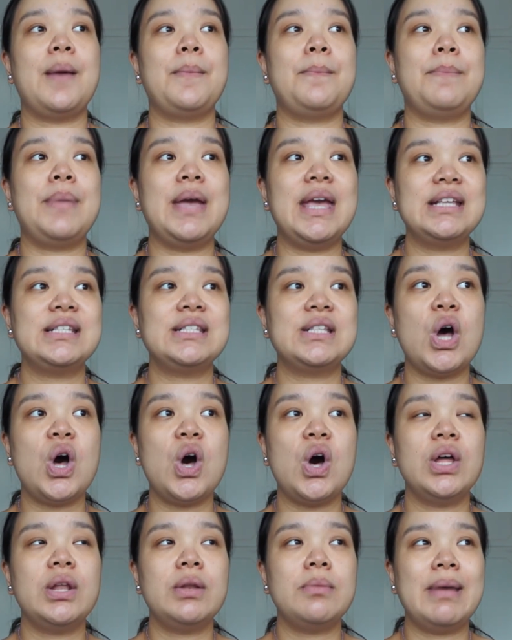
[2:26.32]
Based
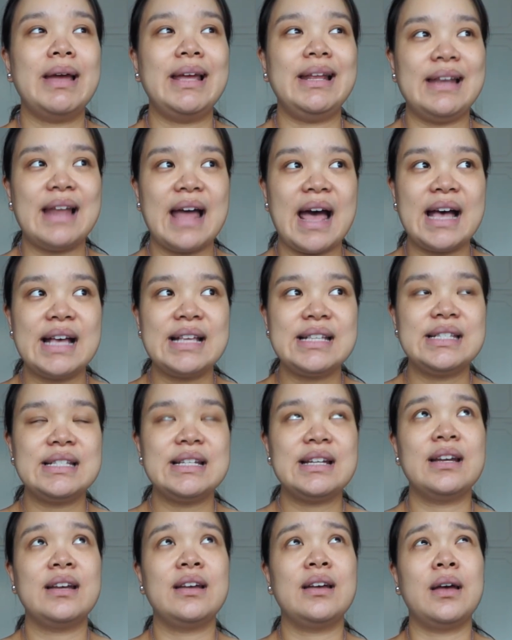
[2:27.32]
on my last
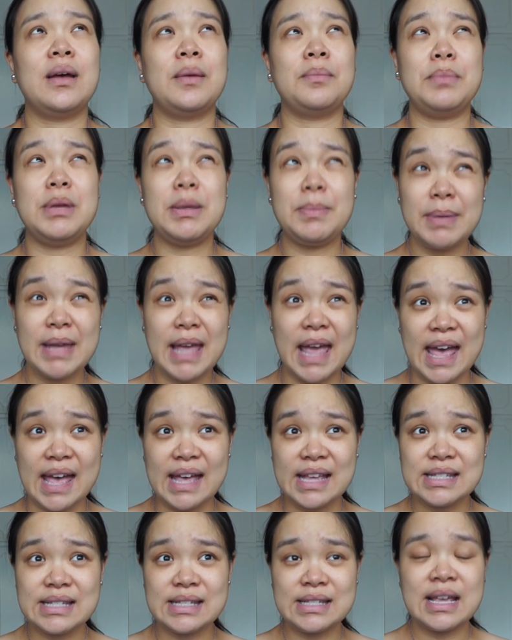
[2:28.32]

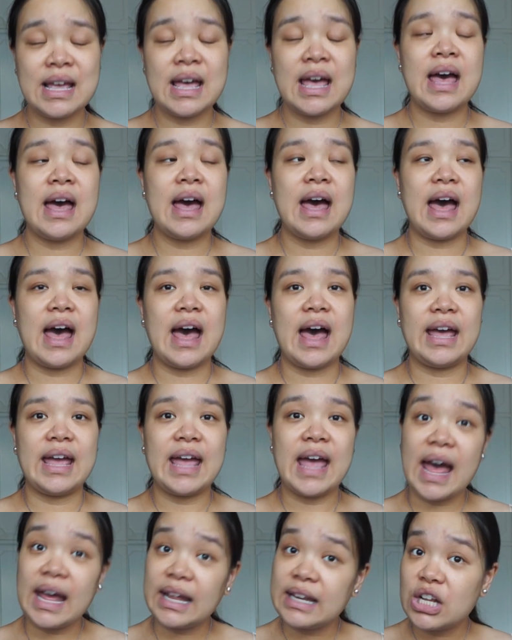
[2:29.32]
BPS, I
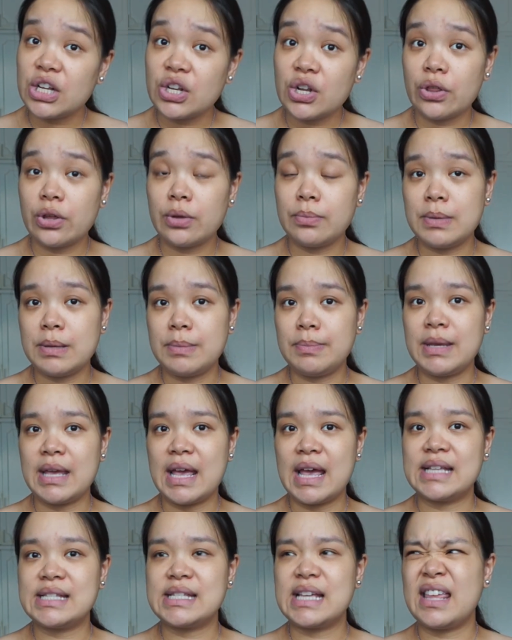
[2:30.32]
had another
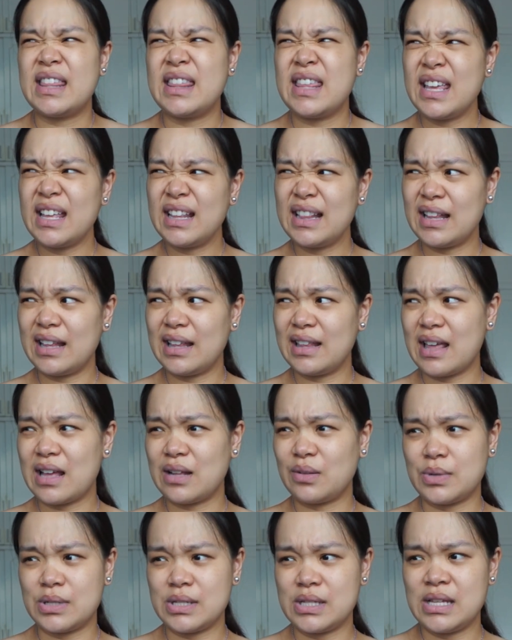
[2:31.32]
BPS, I think
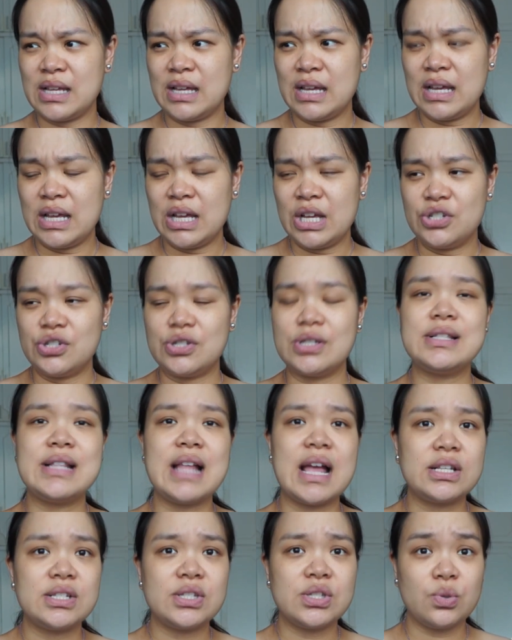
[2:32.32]
that was just
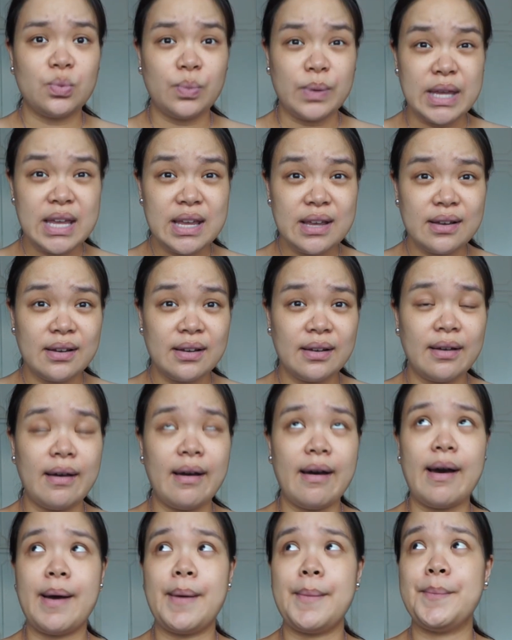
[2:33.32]
last week,
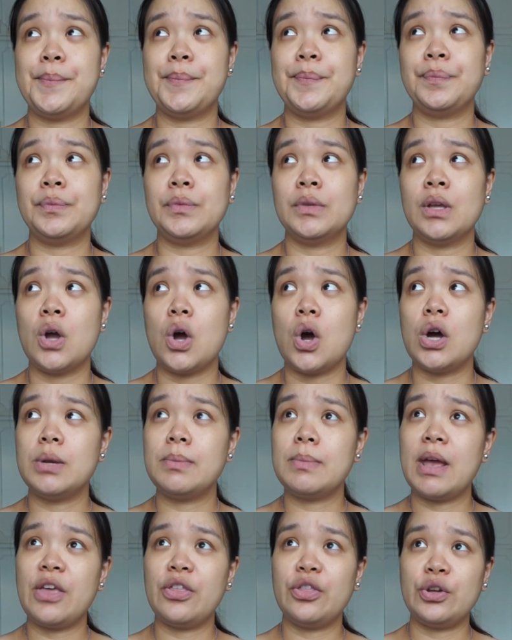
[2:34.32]
on
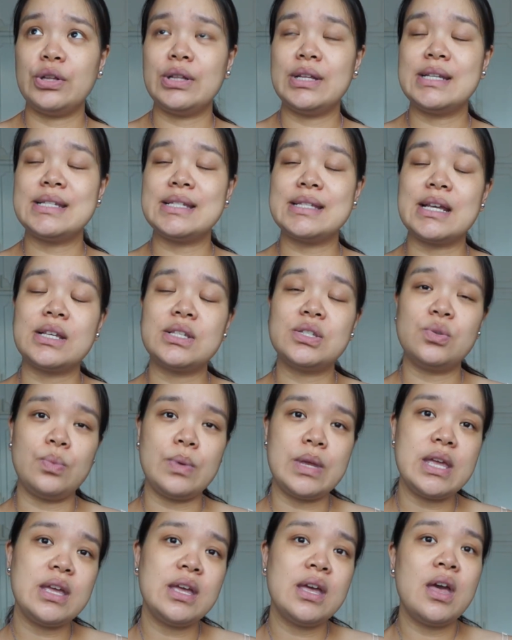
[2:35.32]
my 36th
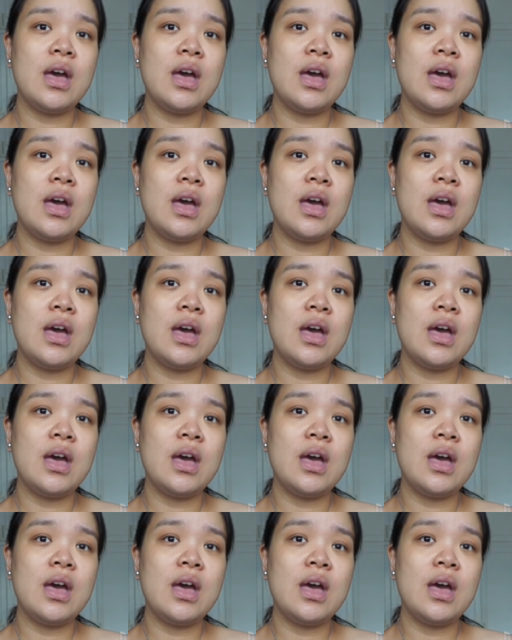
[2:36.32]
week.